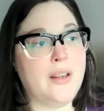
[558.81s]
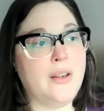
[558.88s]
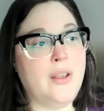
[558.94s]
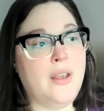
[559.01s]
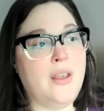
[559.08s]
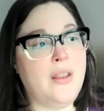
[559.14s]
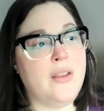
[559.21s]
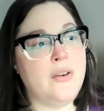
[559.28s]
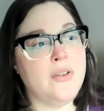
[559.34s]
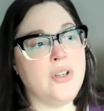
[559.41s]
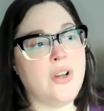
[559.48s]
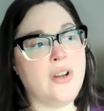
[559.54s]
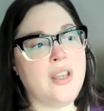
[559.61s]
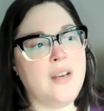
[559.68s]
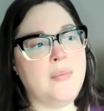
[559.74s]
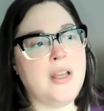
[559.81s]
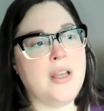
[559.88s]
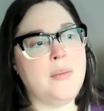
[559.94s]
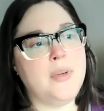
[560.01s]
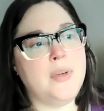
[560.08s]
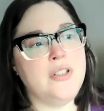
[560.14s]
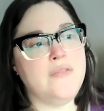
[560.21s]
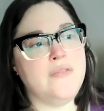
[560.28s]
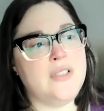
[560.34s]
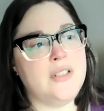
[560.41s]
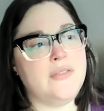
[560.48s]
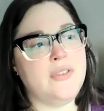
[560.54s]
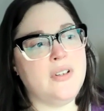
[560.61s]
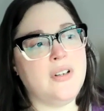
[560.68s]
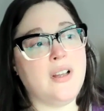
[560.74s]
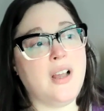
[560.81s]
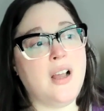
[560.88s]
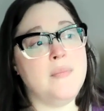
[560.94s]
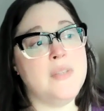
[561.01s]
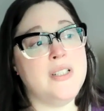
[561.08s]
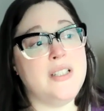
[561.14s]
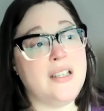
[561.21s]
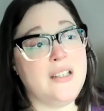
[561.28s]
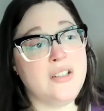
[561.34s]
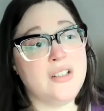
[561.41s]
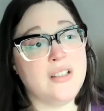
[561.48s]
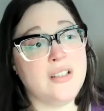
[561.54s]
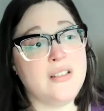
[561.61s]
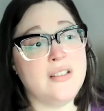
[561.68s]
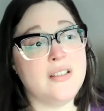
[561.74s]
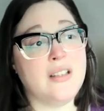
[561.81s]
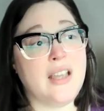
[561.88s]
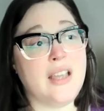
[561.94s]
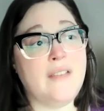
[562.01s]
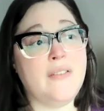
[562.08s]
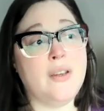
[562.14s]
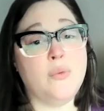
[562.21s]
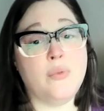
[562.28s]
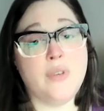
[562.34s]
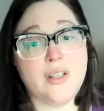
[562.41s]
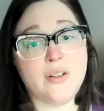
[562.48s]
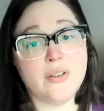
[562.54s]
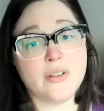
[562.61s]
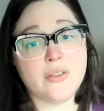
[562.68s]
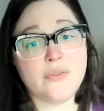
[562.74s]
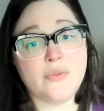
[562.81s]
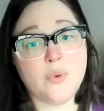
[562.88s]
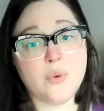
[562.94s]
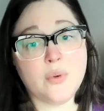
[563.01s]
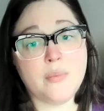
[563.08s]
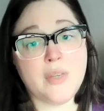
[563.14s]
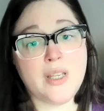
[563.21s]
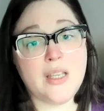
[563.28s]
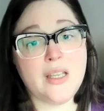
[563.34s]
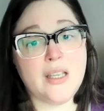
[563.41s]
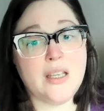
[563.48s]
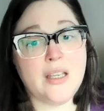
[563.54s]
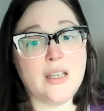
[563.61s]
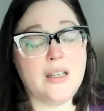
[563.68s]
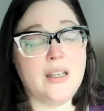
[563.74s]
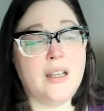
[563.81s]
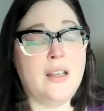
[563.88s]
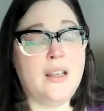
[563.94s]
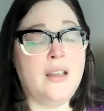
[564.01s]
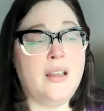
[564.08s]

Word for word: And they're talking about a bunch of different accommodations, like having readers for me and,